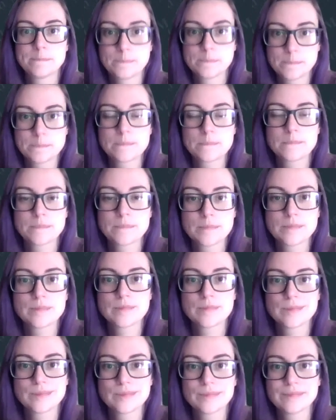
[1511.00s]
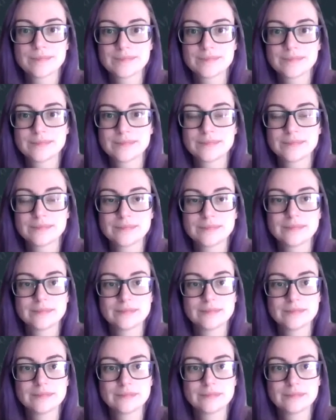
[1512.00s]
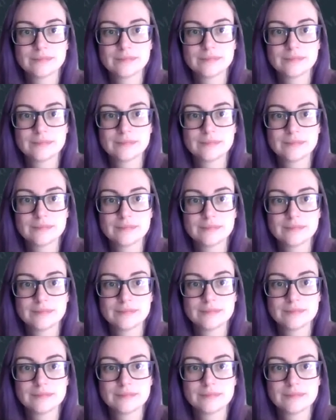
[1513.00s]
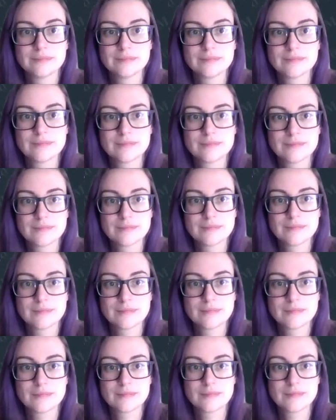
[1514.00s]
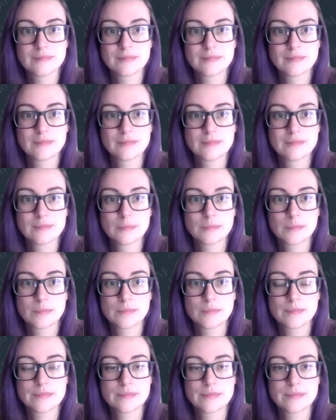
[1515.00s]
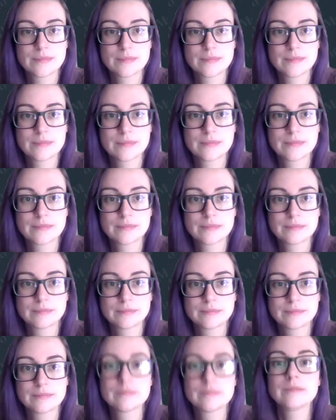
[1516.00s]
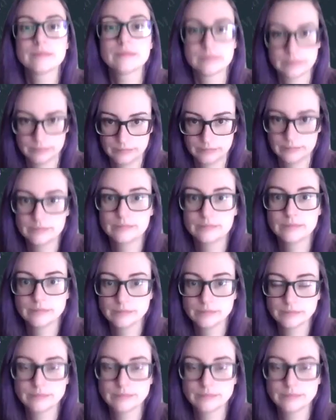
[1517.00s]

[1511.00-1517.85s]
This person isn't speaking.